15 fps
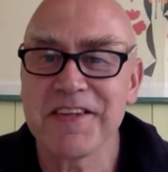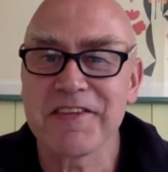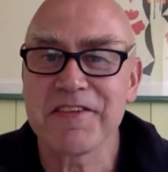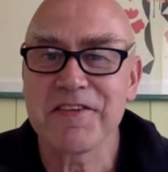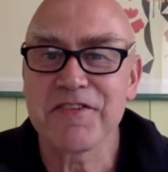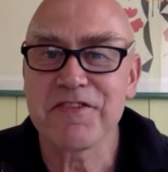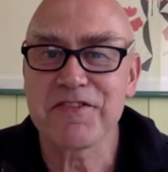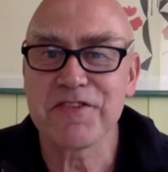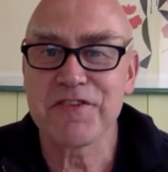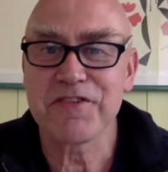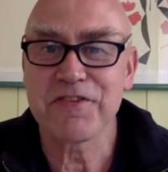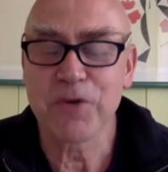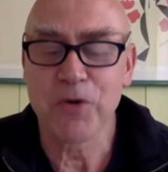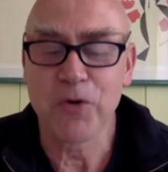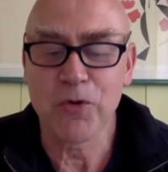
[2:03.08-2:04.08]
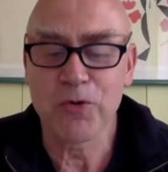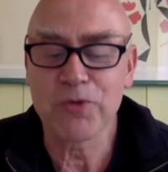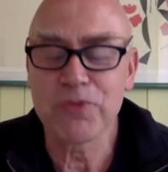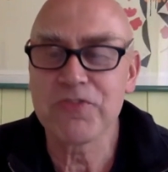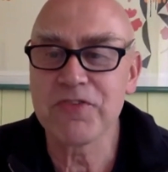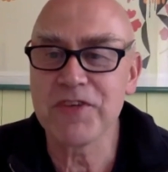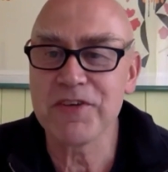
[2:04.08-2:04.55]
this whole
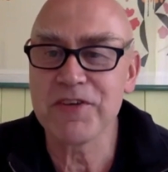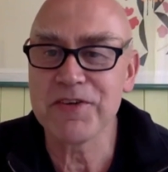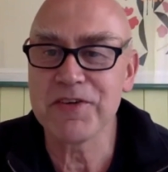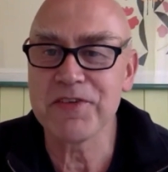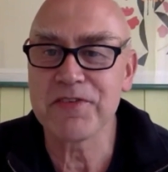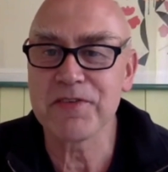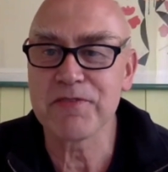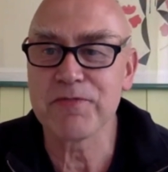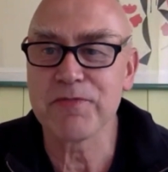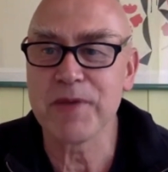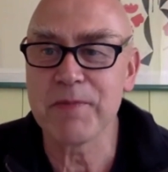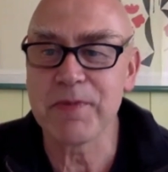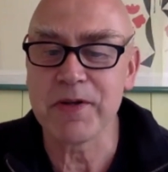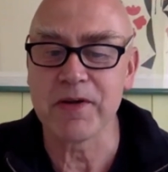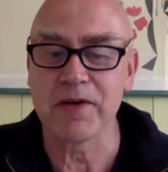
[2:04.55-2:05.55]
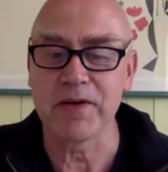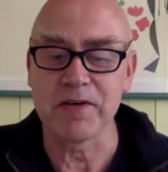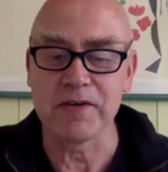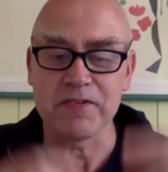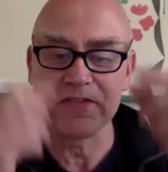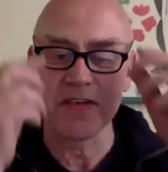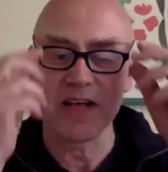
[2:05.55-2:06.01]
series of
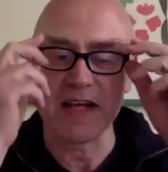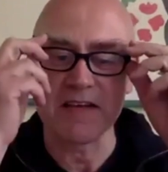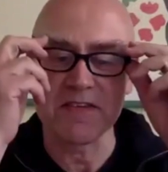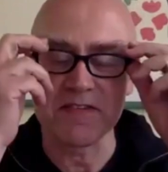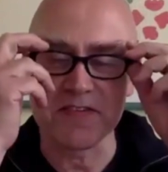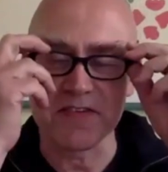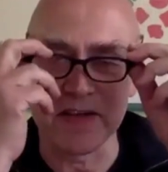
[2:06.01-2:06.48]
webinars has